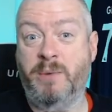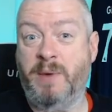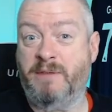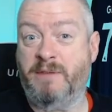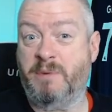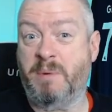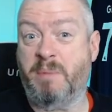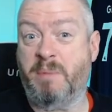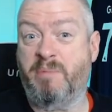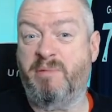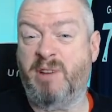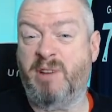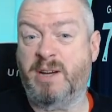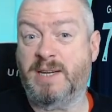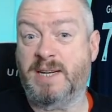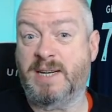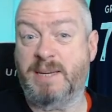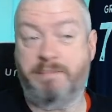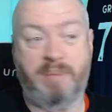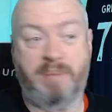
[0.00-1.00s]
we have to be
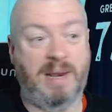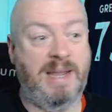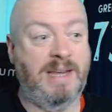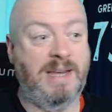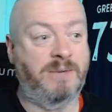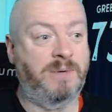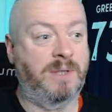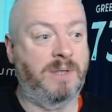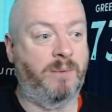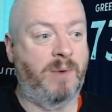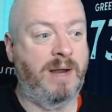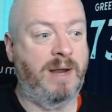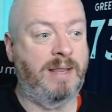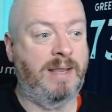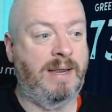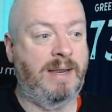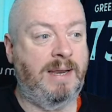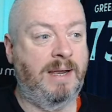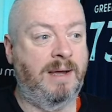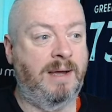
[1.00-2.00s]
pretty pleased with the way
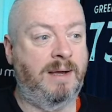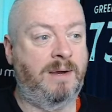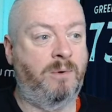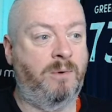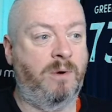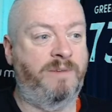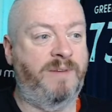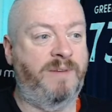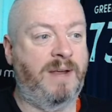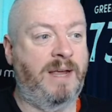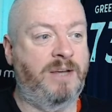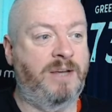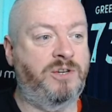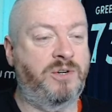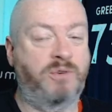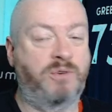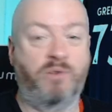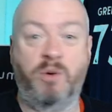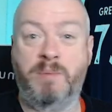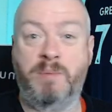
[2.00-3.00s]
the
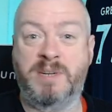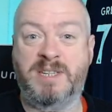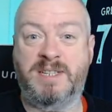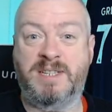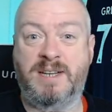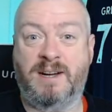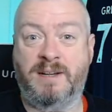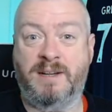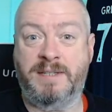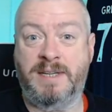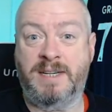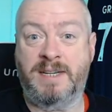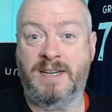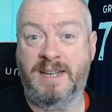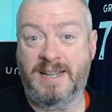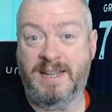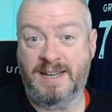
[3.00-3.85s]
qualification group has started.